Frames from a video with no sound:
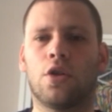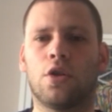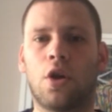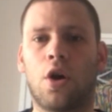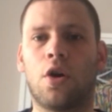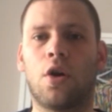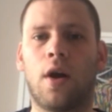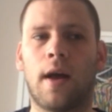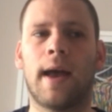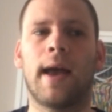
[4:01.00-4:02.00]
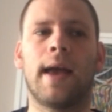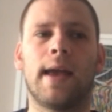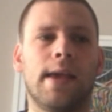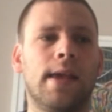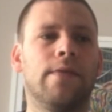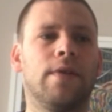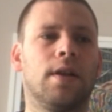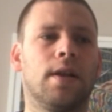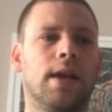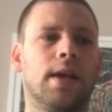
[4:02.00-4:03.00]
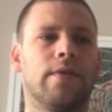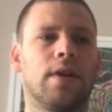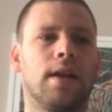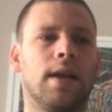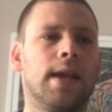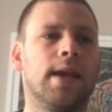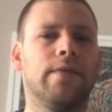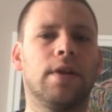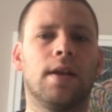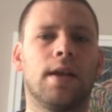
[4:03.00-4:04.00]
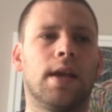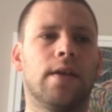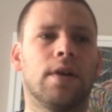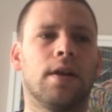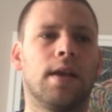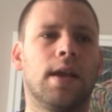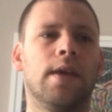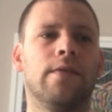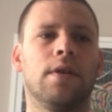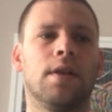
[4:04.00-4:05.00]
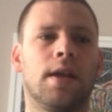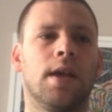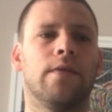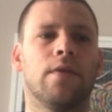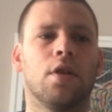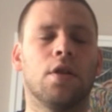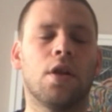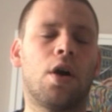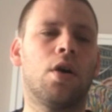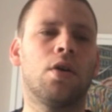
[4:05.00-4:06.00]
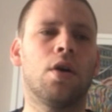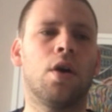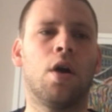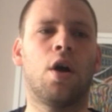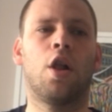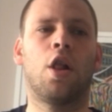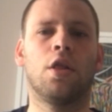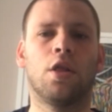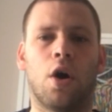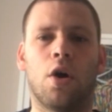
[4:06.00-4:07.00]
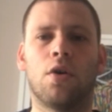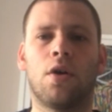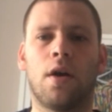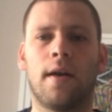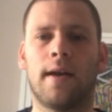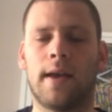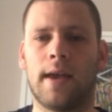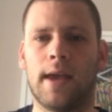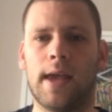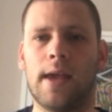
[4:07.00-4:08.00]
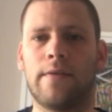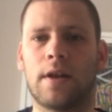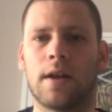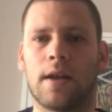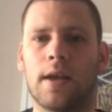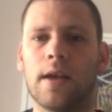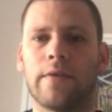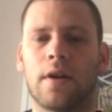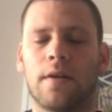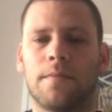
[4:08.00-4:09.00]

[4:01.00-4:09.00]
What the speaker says: long, even, even, even, even, even, even, long, long, even, even.